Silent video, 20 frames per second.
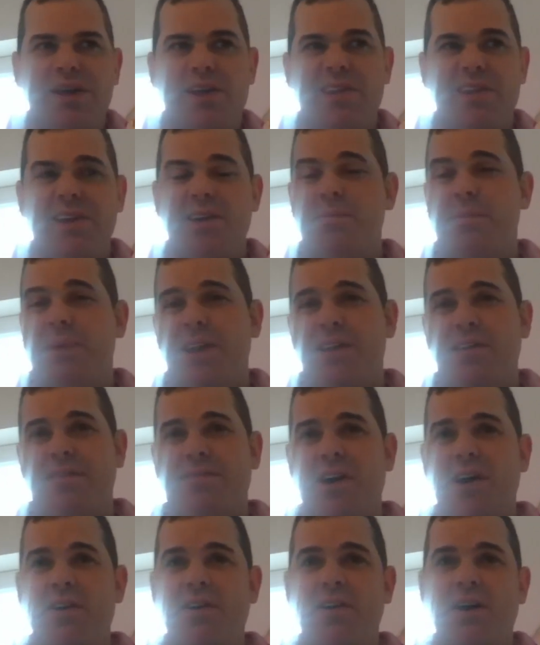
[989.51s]
that you pick the
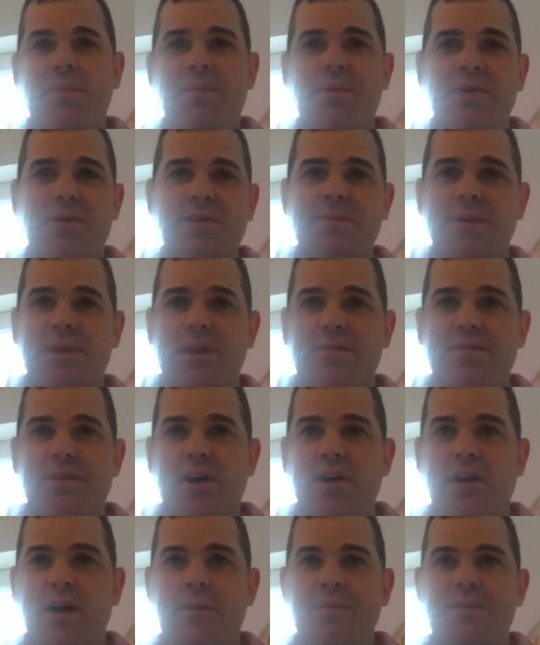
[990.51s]
phone up, always pick the
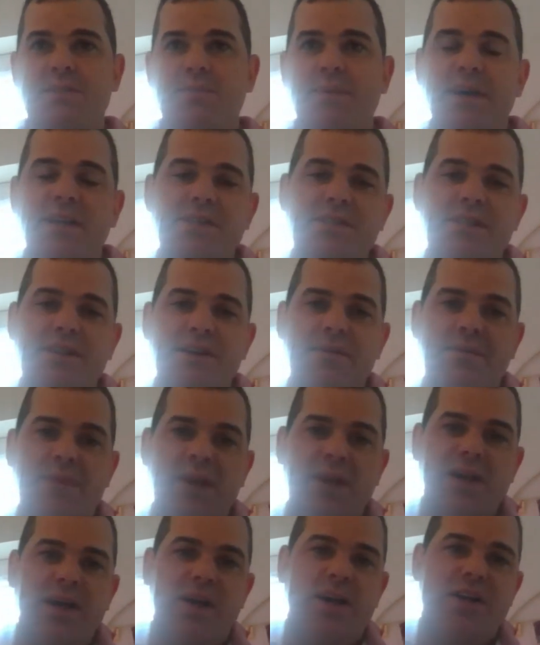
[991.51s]
phone up, you speak to them
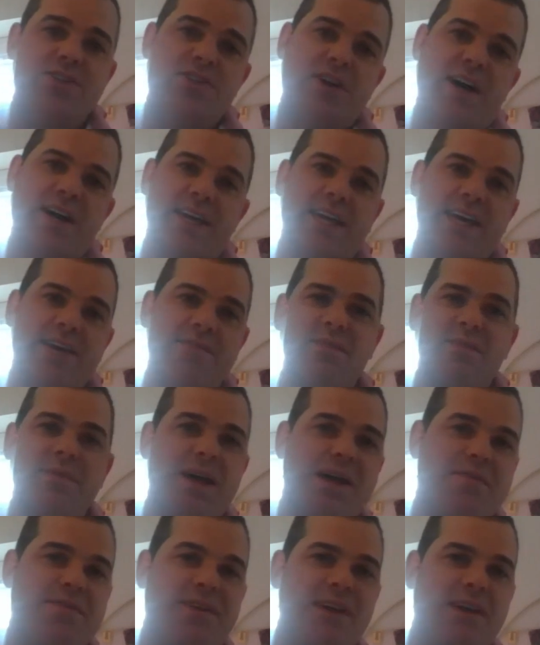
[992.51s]
and try and give them
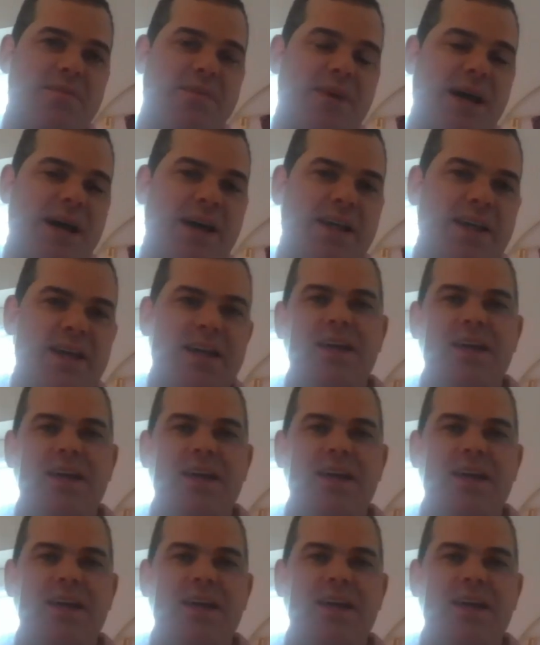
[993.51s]
that feedback.